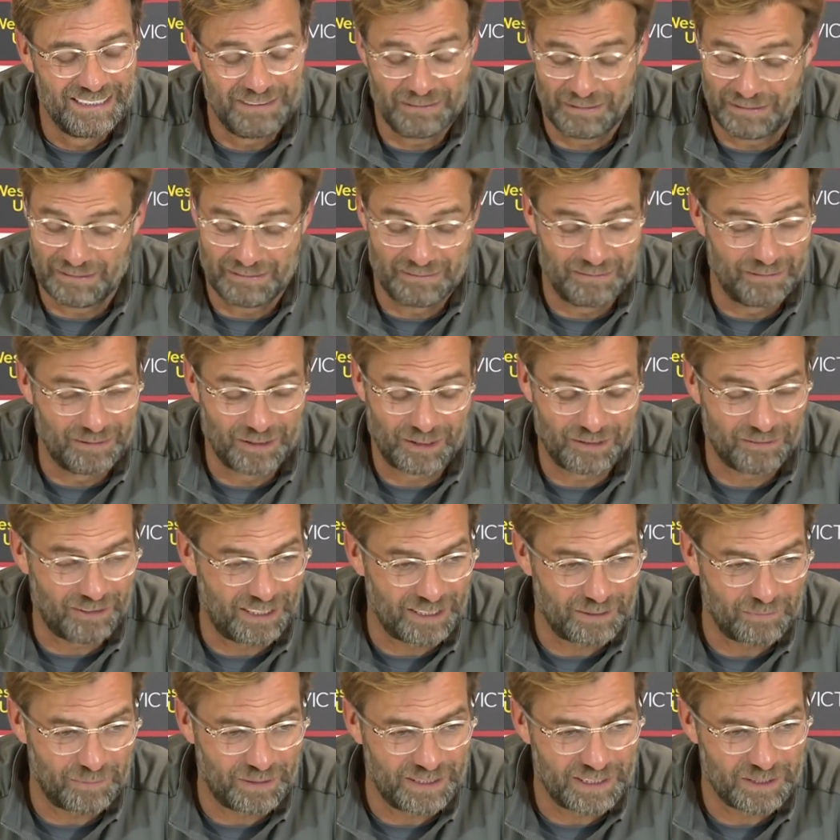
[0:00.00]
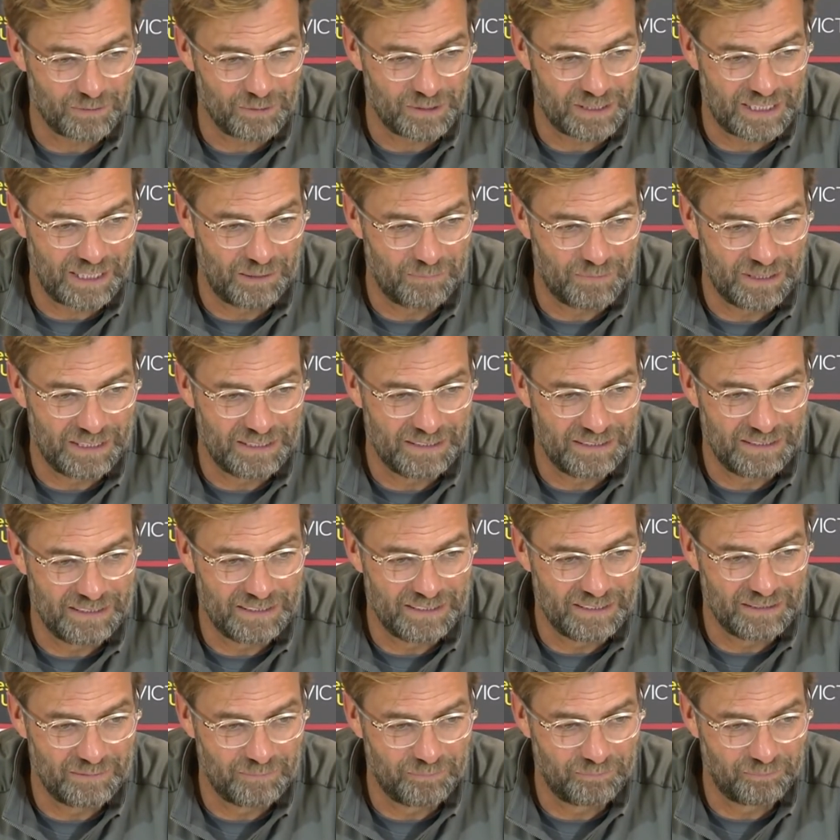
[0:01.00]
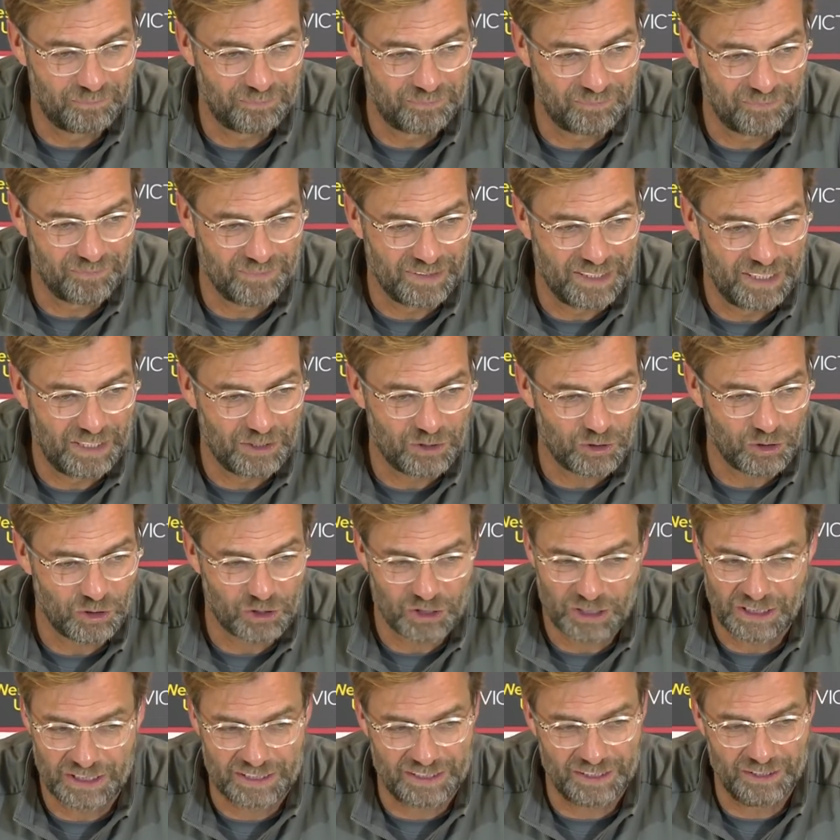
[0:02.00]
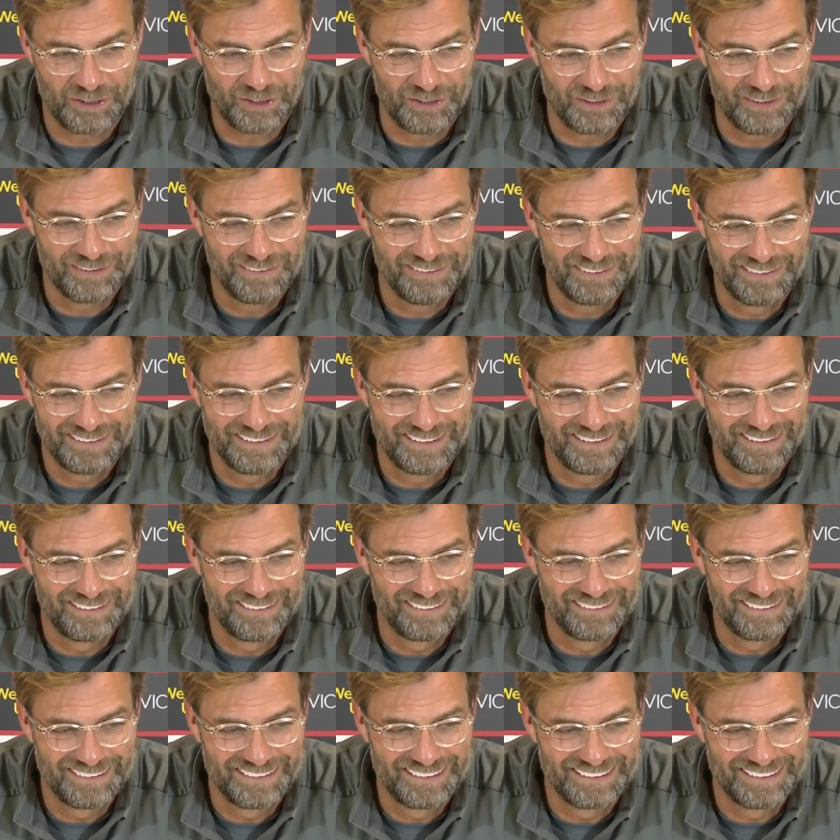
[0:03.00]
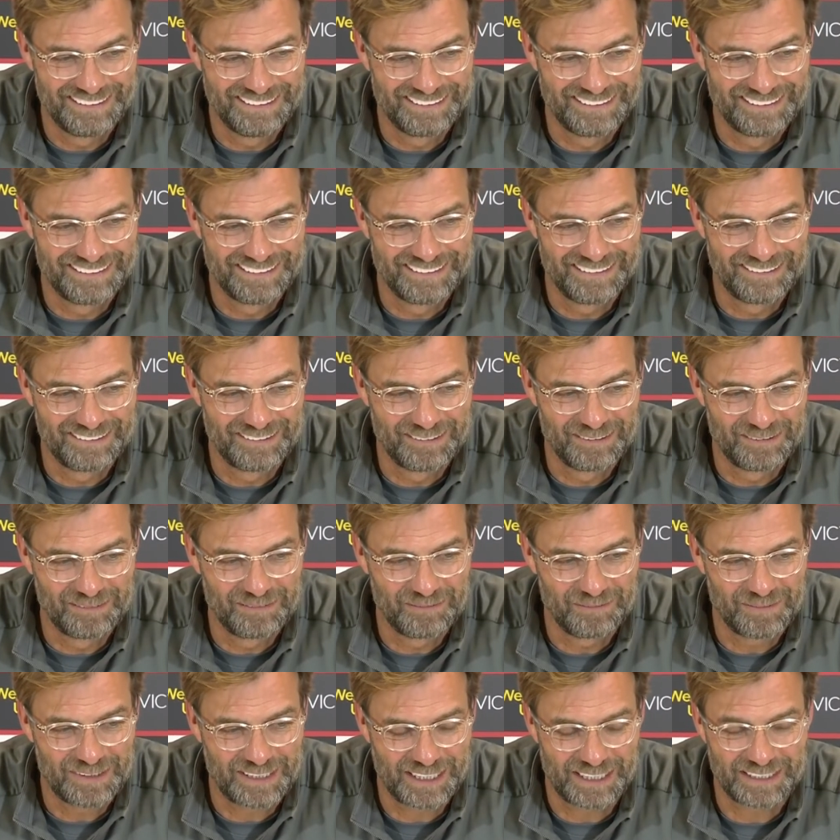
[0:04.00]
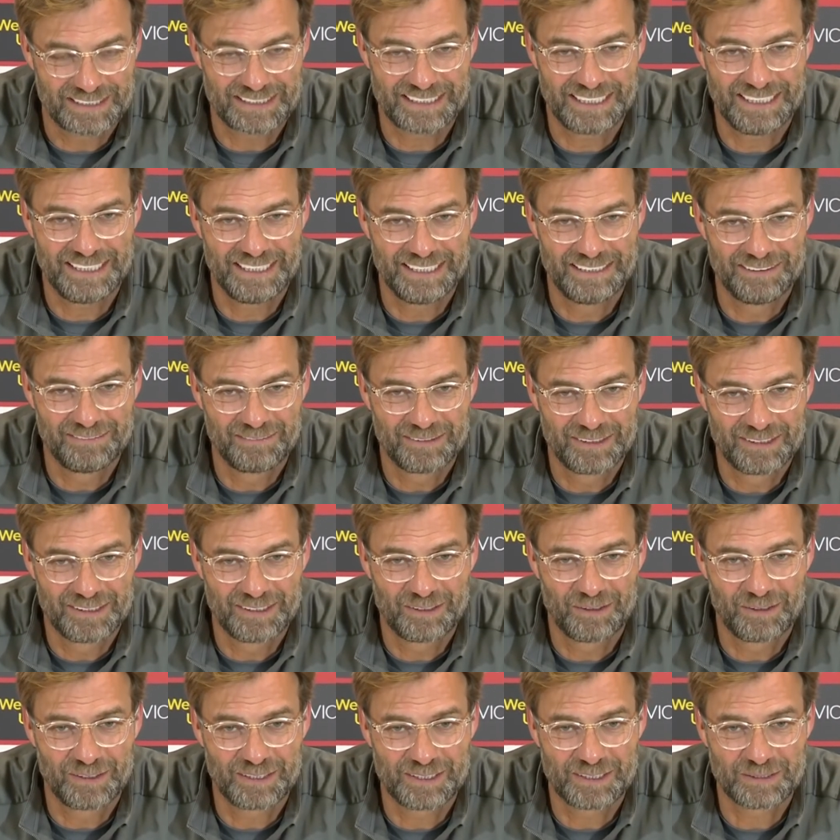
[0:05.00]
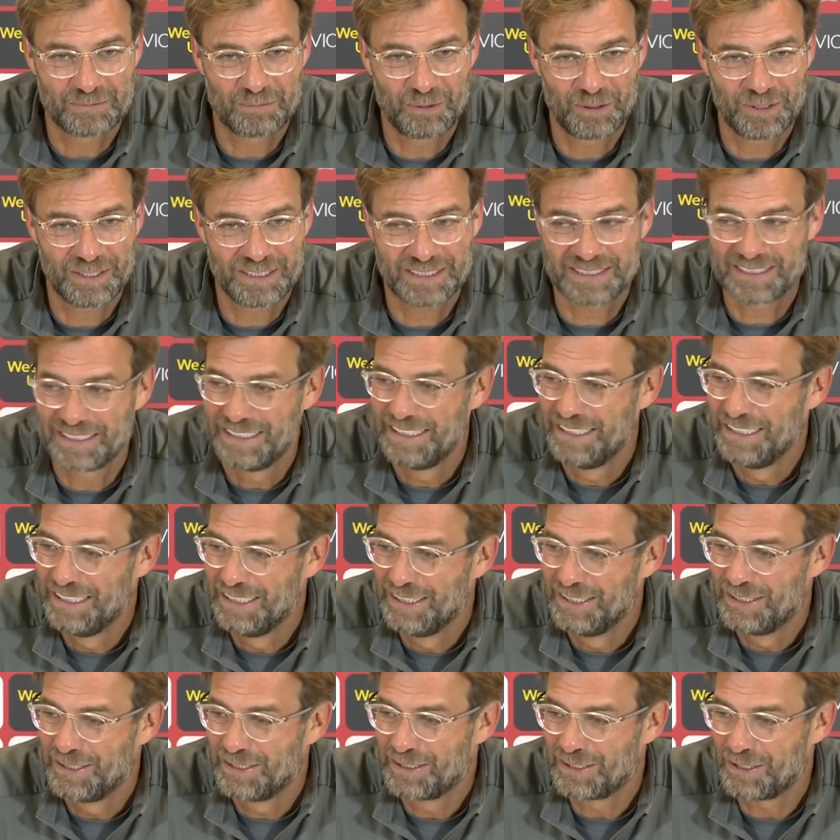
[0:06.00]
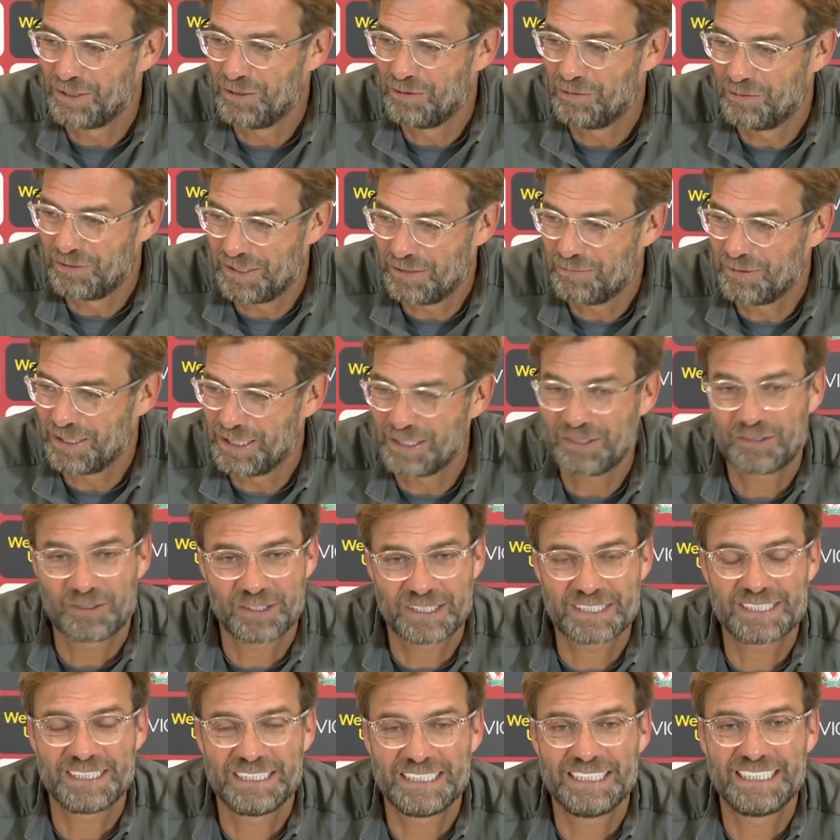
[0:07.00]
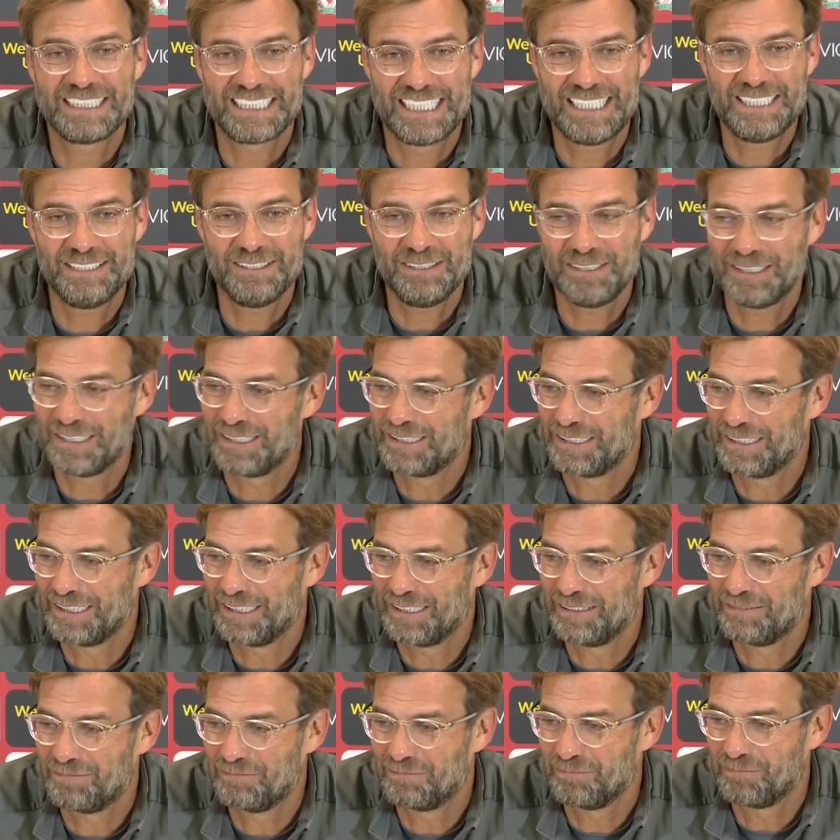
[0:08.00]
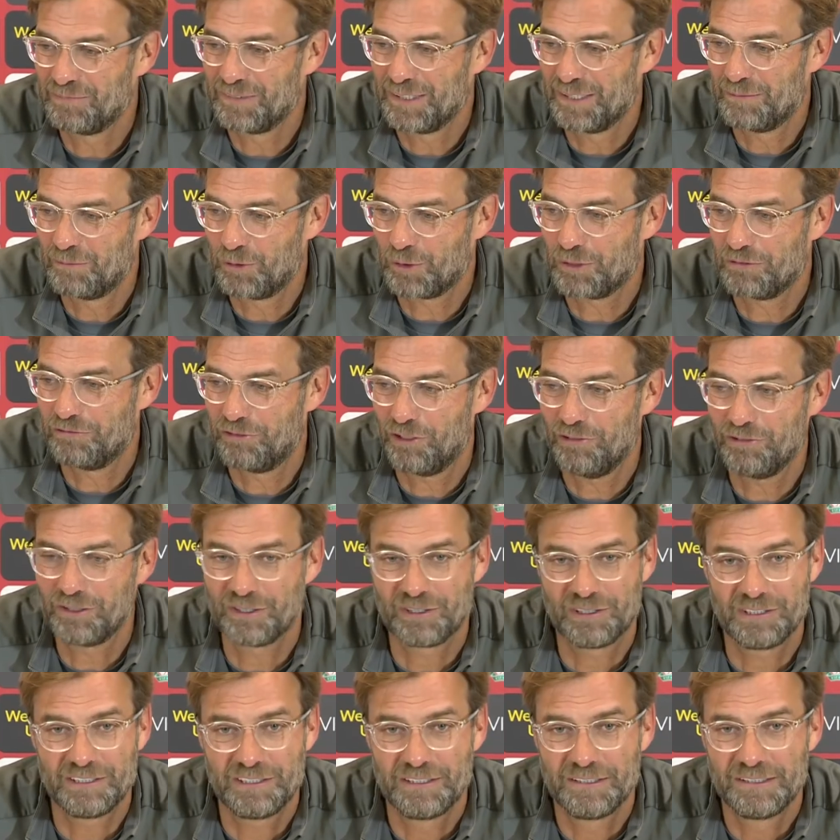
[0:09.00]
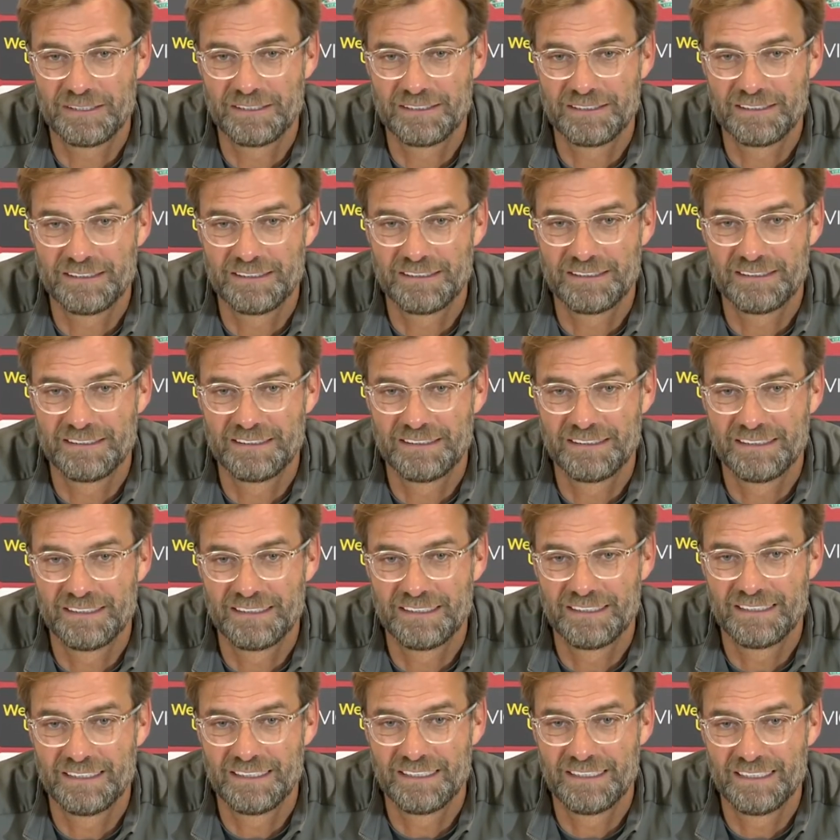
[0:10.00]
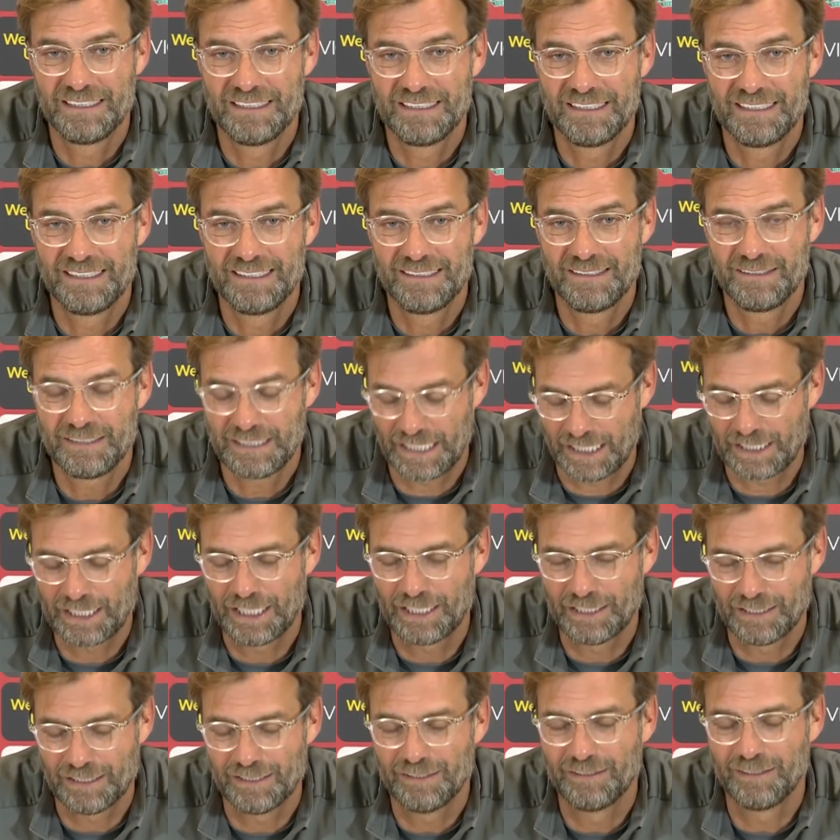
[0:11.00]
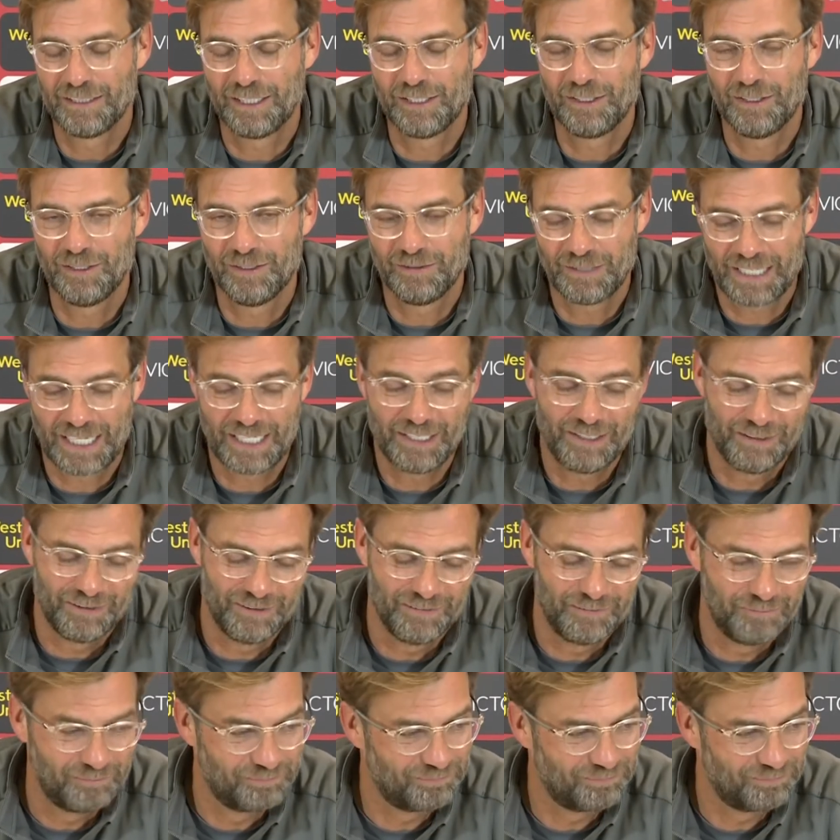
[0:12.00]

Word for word: a lot of other players will come in, um, Jorginho uh, and Kante and all these boys. So it will be interesting again, and I'm looking forward to it for you to come back yourself. Yeah, yeah, yeah. I know, I know.